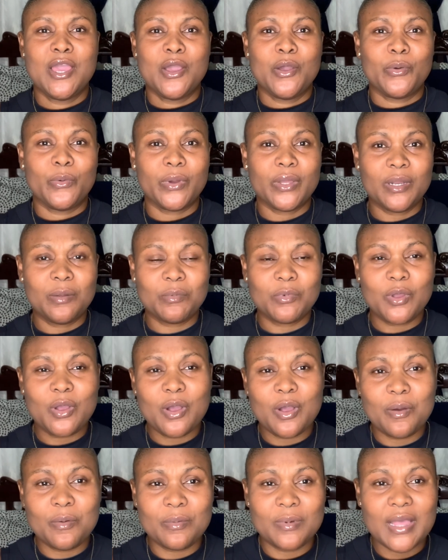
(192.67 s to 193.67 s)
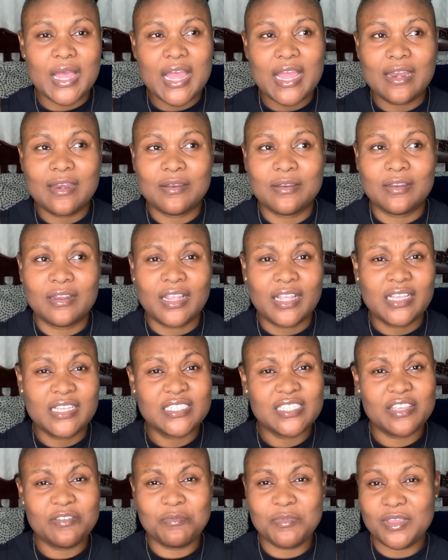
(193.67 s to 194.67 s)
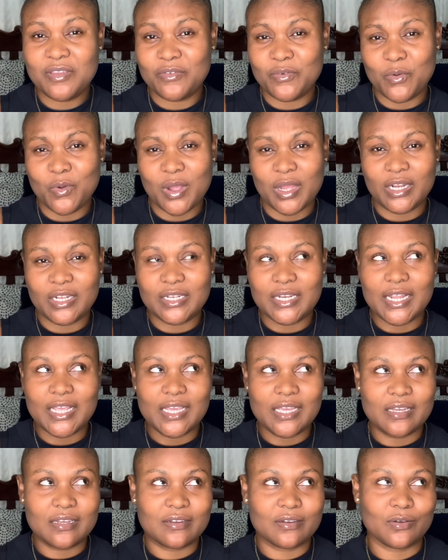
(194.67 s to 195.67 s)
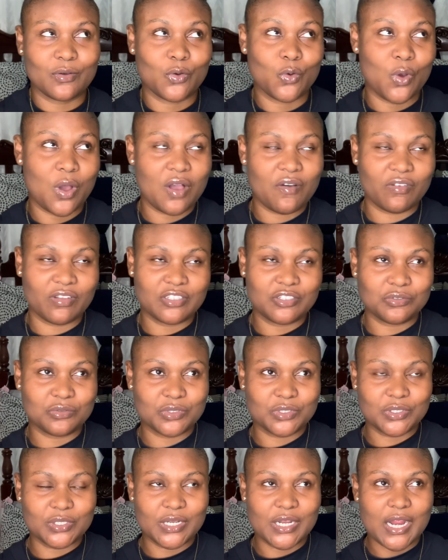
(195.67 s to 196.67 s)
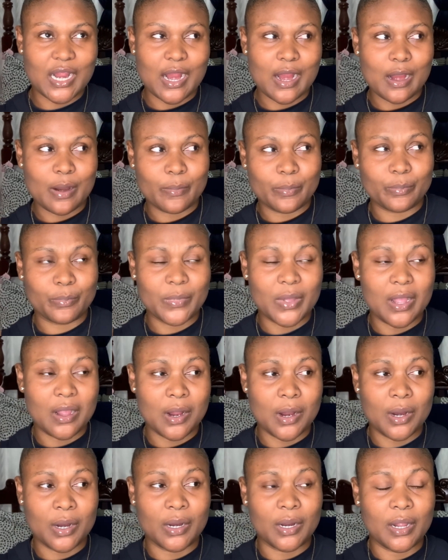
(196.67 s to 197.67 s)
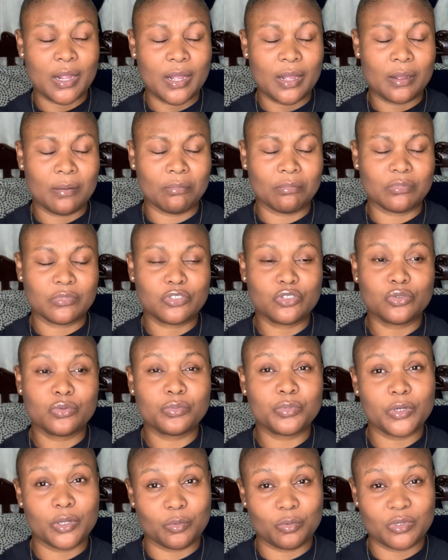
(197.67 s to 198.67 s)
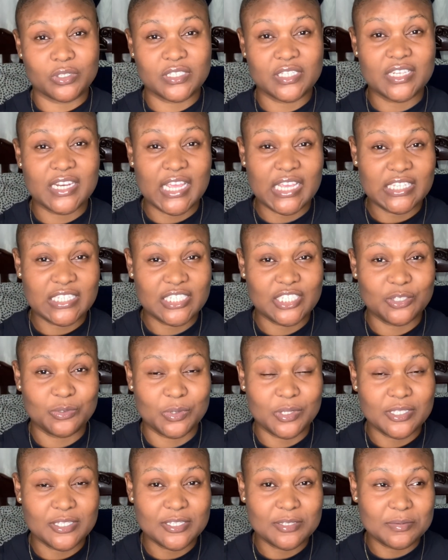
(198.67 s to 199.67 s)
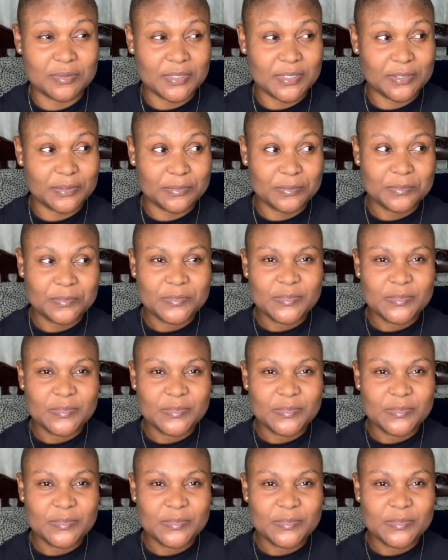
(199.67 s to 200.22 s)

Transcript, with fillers: when him come and he said me even want like guava juice today our our um june plum was the nicest one to me